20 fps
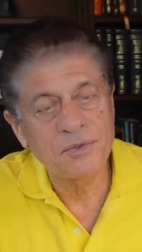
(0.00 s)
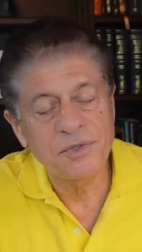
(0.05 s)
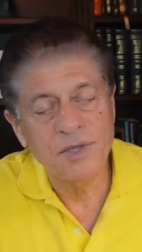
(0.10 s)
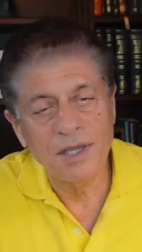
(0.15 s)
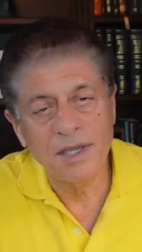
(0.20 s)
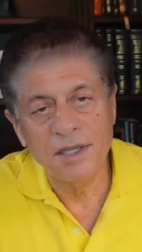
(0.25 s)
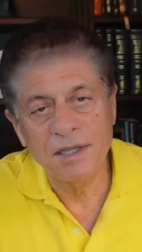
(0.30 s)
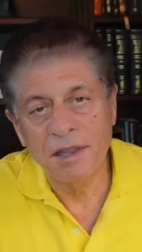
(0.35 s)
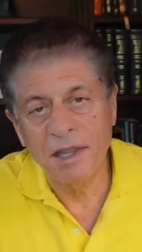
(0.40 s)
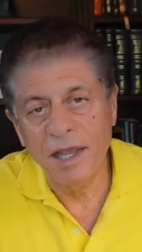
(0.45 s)
you
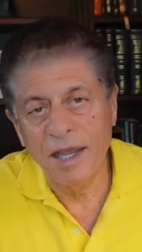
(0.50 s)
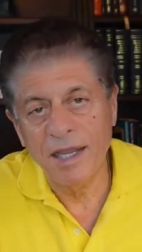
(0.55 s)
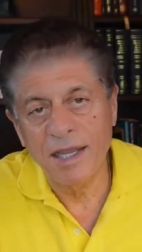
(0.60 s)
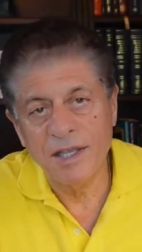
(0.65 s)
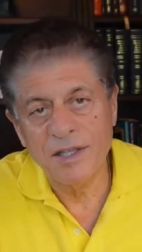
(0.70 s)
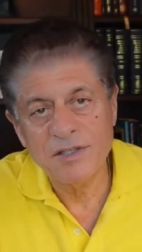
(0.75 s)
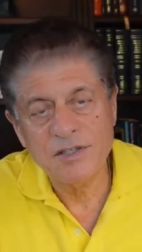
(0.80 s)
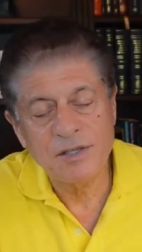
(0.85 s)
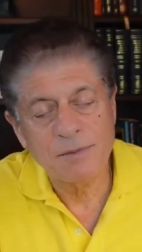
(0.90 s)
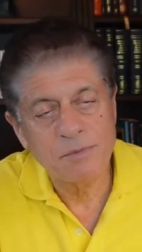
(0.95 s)
did, like
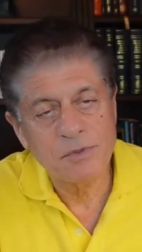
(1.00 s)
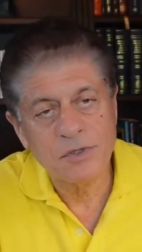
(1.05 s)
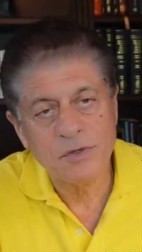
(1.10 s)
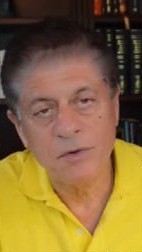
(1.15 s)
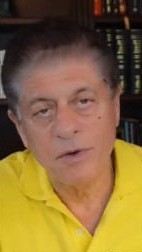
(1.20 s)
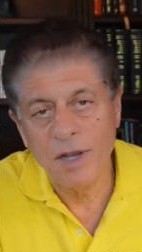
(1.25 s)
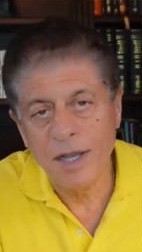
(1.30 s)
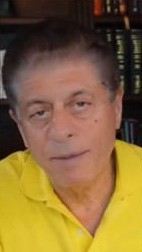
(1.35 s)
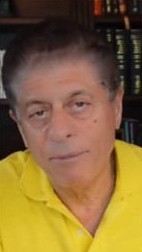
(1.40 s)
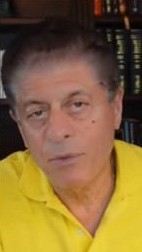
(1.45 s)
and
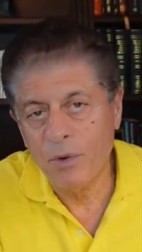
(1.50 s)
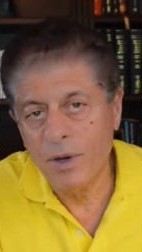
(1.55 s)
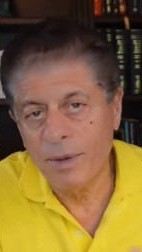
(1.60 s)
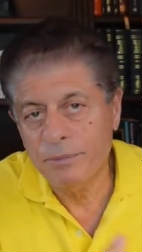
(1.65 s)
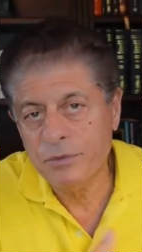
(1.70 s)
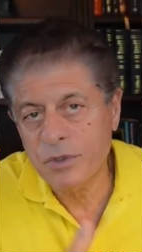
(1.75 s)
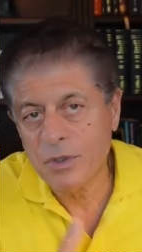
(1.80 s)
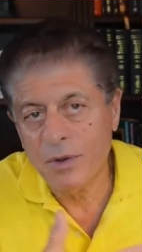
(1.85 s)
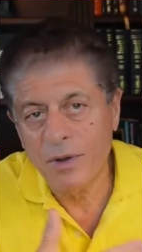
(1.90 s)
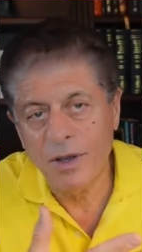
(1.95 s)
subscribe. We're
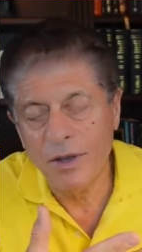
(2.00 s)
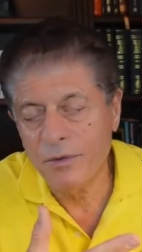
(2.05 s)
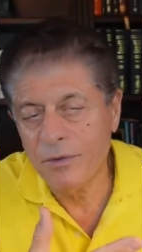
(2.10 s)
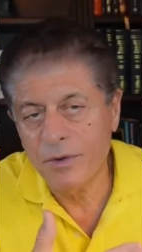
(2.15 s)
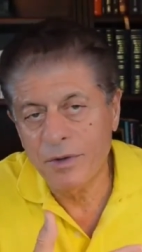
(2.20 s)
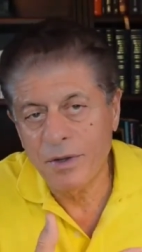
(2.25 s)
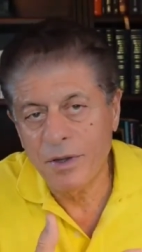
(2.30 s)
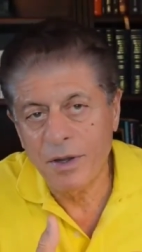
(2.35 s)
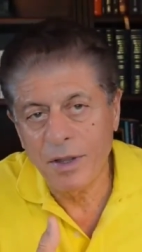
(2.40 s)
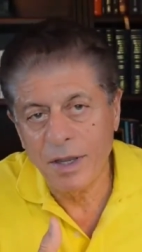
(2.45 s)
up to
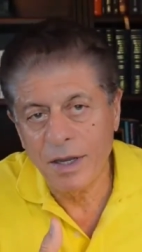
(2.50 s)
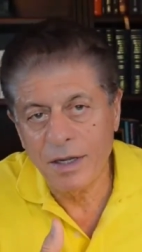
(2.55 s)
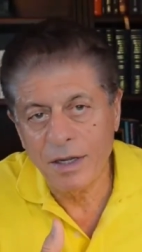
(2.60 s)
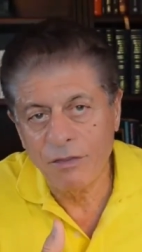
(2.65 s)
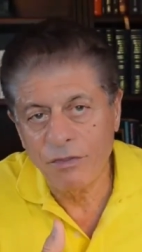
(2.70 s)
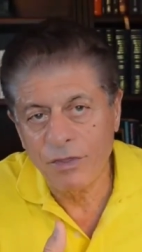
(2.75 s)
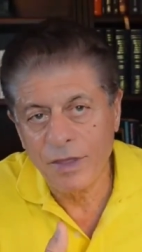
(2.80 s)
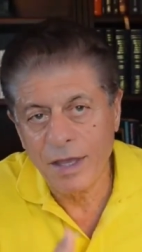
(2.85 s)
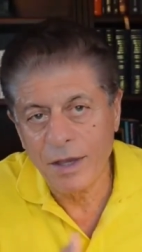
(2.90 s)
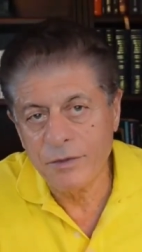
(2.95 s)

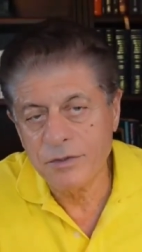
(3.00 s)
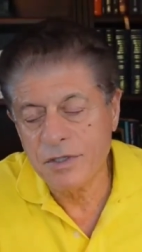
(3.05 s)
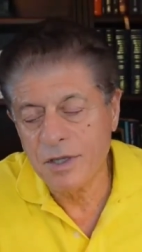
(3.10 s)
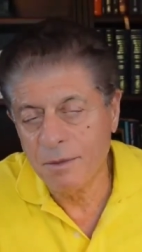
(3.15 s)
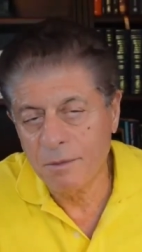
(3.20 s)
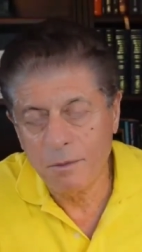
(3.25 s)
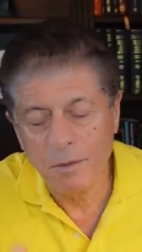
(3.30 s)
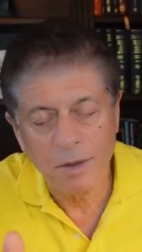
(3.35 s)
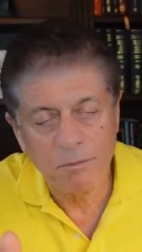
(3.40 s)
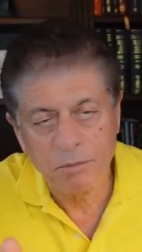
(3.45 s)
190,000.
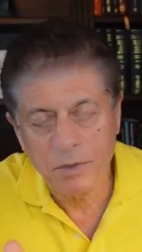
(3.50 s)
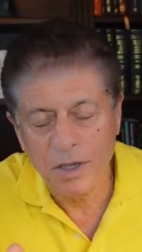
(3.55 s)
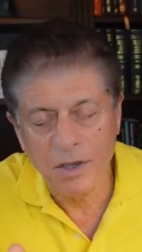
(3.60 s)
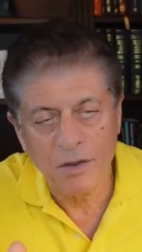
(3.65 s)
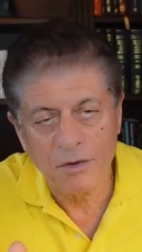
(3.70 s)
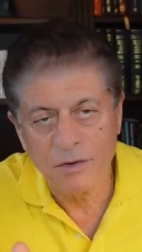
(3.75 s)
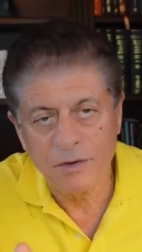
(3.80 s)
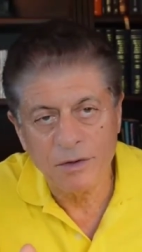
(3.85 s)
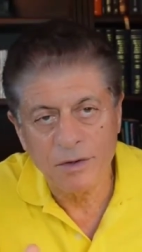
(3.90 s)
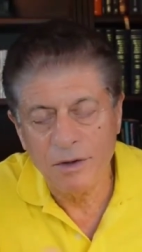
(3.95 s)
It might be
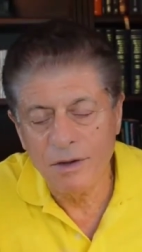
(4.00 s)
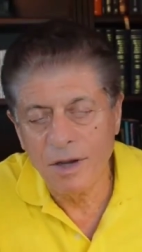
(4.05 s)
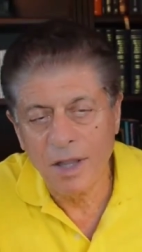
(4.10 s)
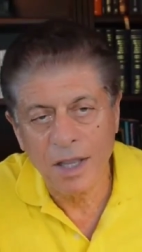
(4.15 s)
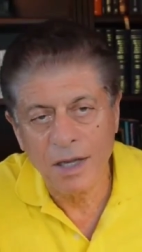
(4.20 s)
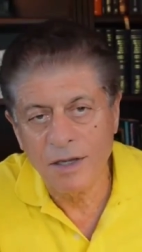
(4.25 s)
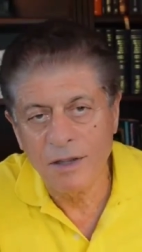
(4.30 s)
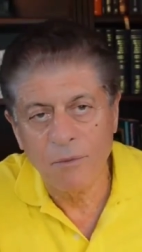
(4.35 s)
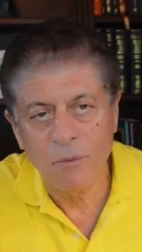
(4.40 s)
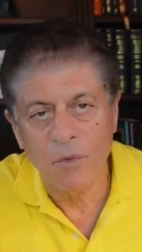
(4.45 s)

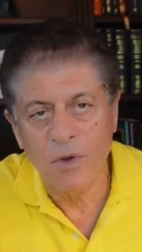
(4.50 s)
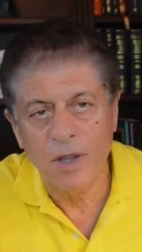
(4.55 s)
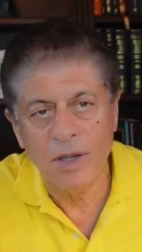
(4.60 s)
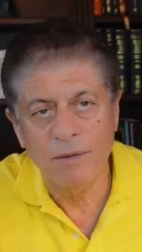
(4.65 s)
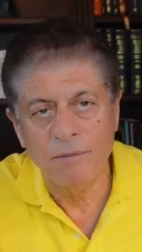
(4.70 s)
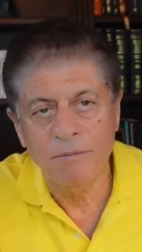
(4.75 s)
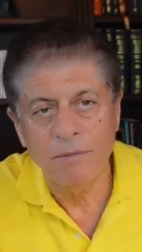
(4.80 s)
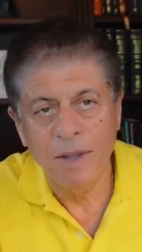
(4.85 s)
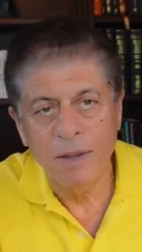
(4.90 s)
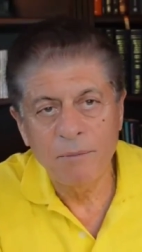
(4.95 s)

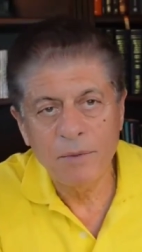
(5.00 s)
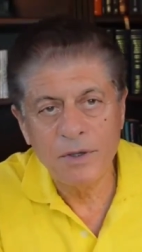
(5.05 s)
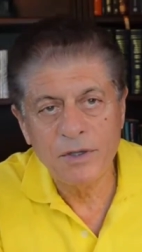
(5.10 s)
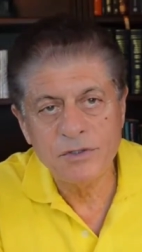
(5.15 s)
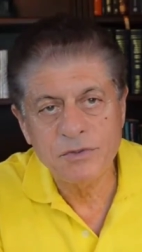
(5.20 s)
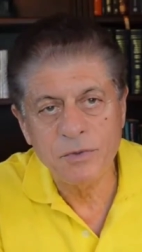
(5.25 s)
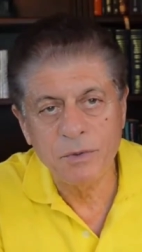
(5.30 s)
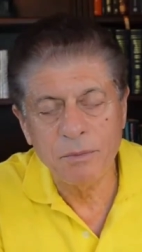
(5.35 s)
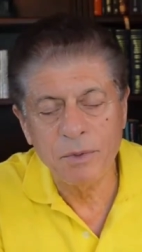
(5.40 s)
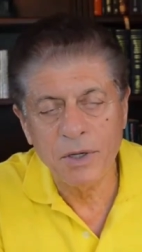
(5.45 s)
191
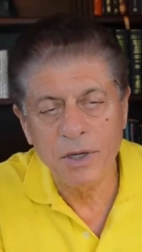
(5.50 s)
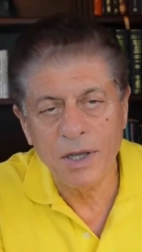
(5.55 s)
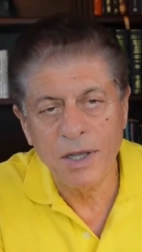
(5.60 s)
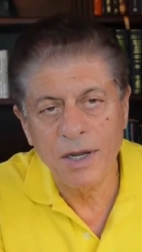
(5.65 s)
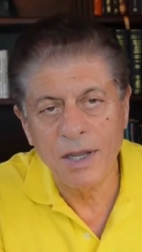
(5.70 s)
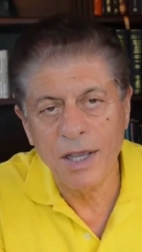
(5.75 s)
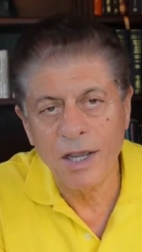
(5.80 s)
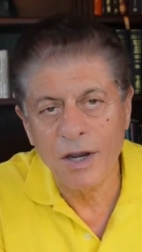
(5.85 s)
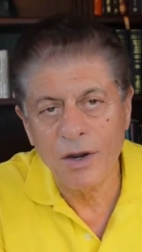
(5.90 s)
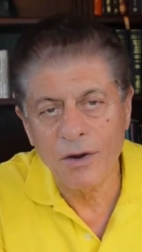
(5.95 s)
because we've been
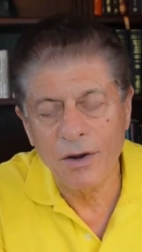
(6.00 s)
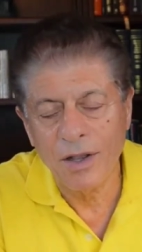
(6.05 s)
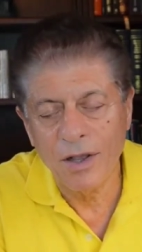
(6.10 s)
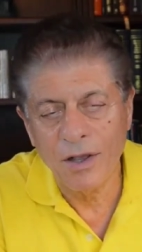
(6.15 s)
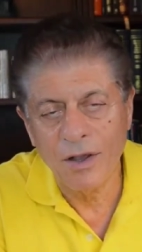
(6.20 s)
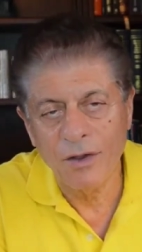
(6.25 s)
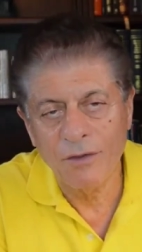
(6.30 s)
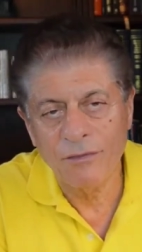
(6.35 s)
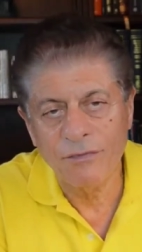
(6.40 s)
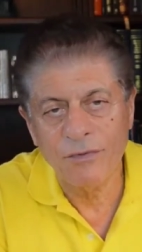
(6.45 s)
on air
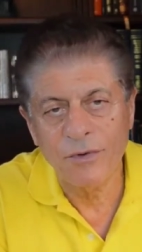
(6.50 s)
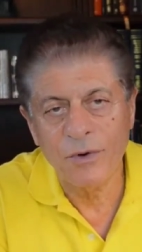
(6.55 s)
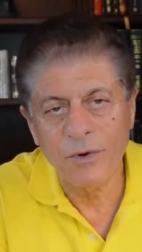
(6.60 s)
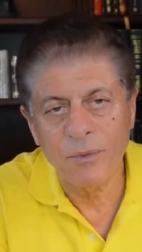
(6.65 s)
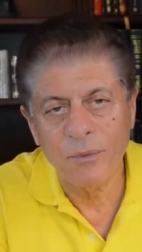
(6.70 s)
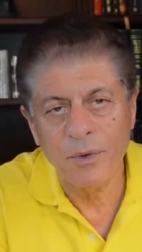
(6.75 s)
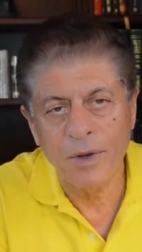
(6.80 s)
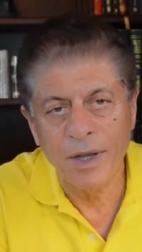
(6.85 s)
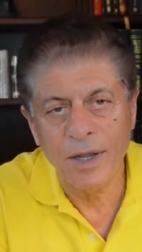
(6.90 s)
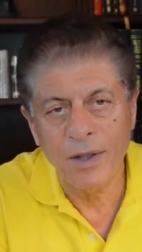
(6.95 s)
uh, for a
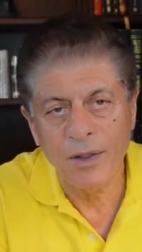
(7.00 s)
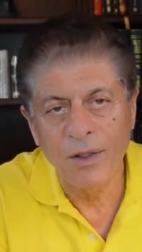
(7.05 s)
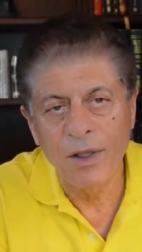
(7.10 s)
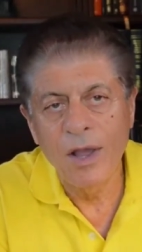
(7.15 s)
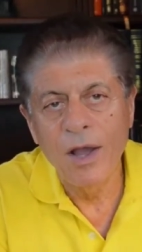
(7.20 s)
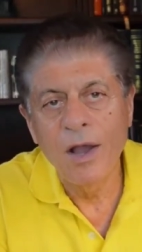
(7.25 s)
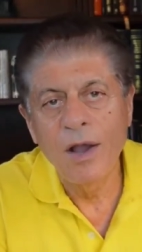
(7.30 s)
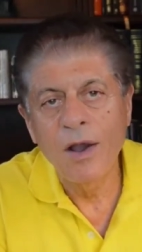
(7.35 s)
while.